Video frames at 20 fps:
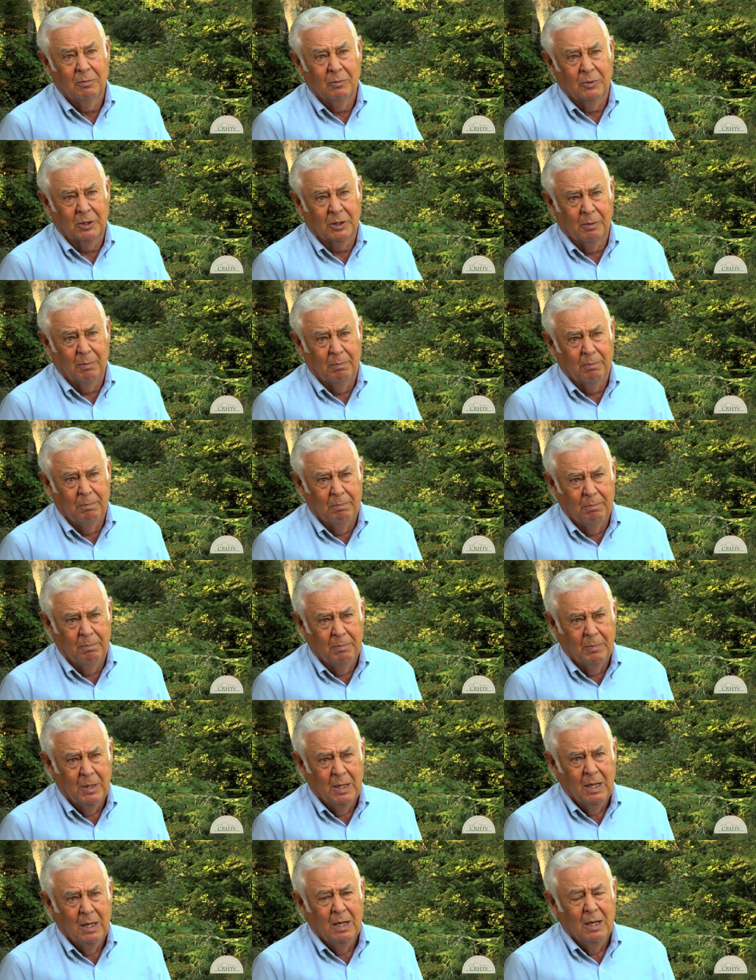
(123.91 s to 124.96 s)
Was a,
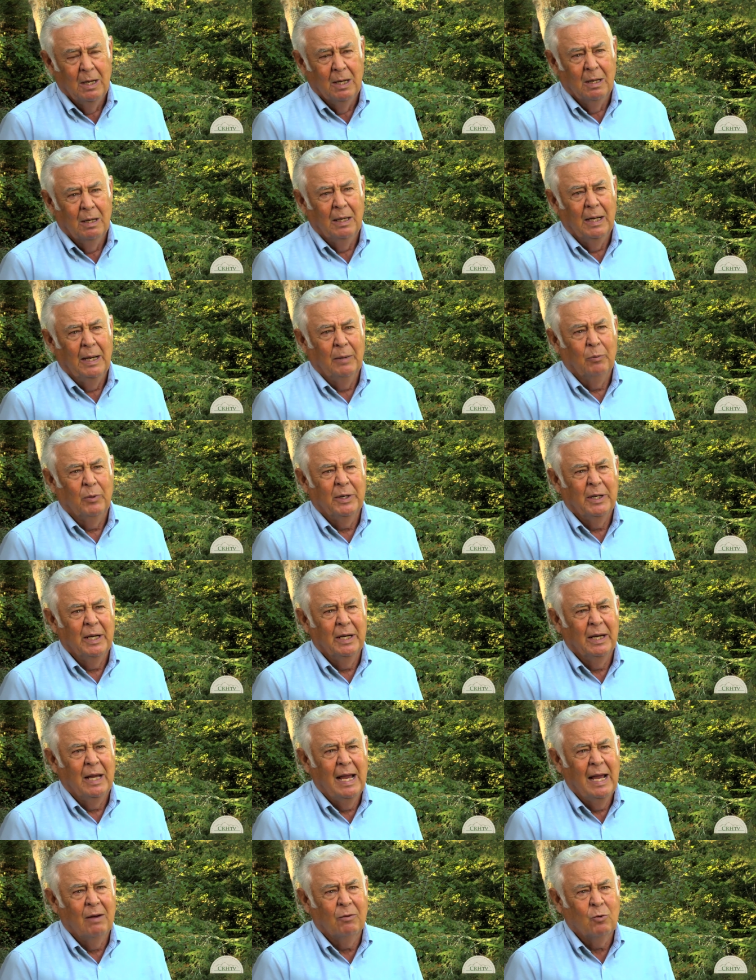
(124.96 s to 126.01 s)
and we didn't
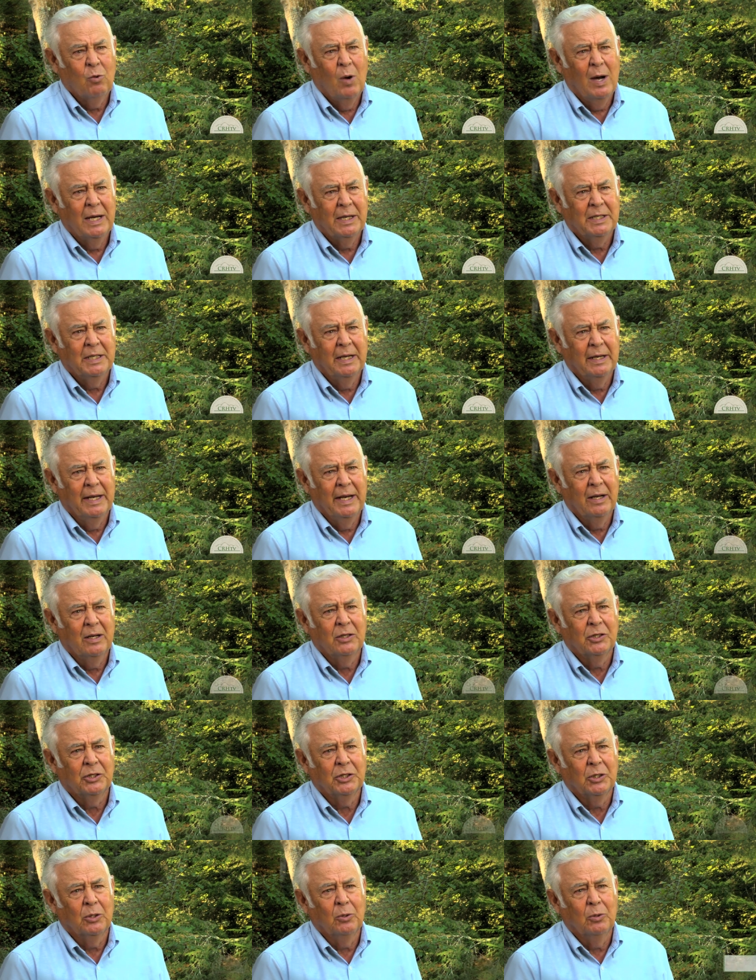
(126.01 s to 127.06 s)
have quite 10 acres,
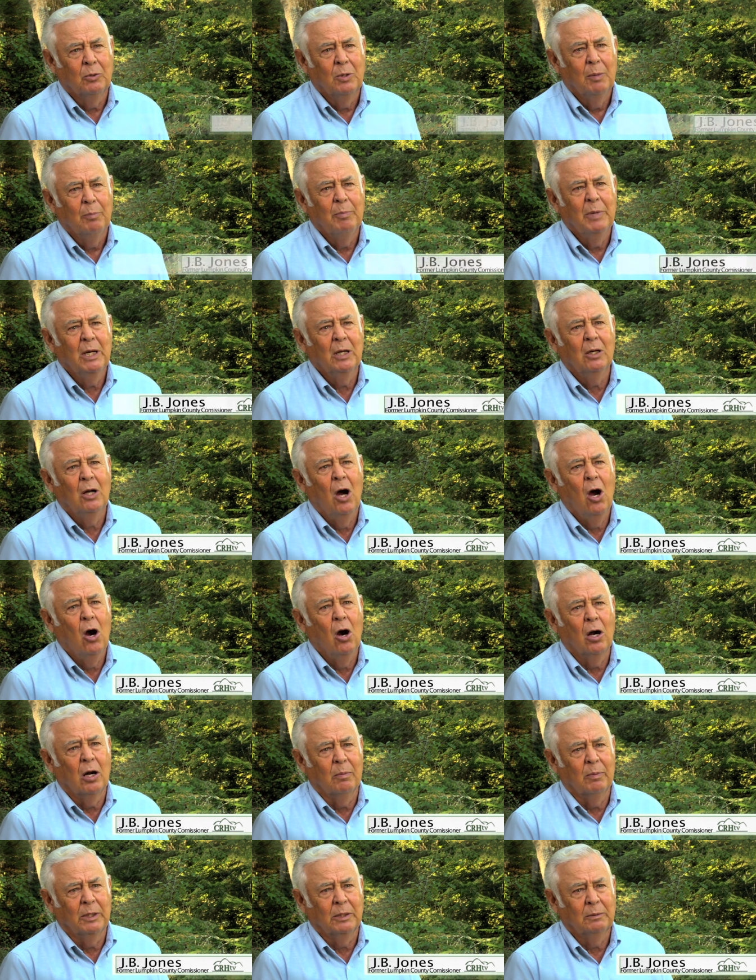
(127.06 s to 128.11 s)
so Bill
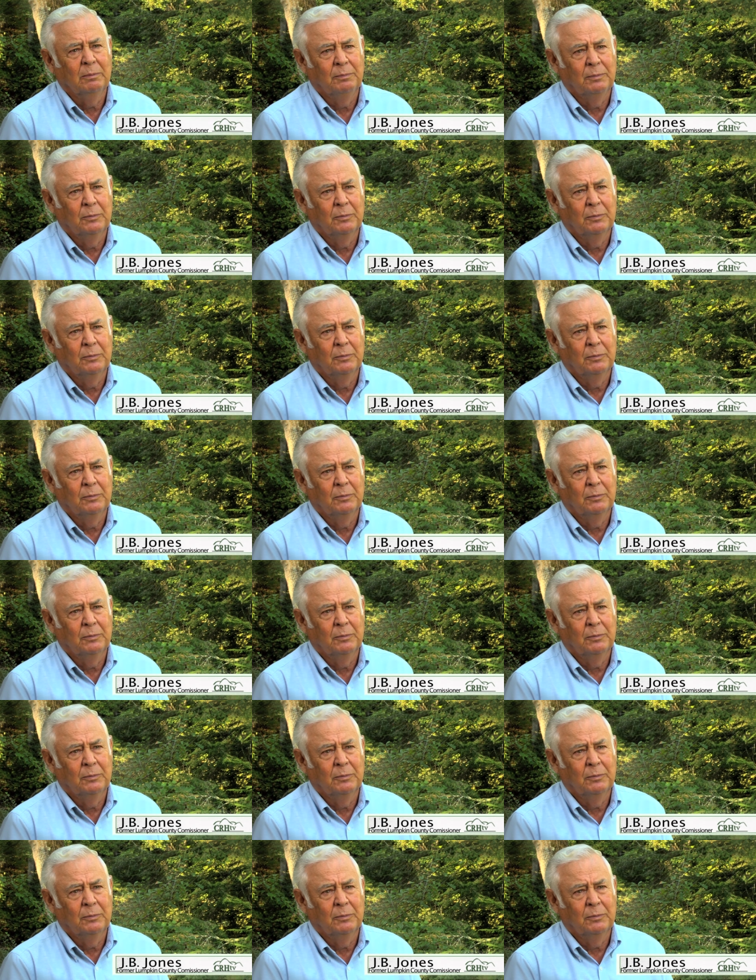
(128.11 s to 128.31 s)
Hardiman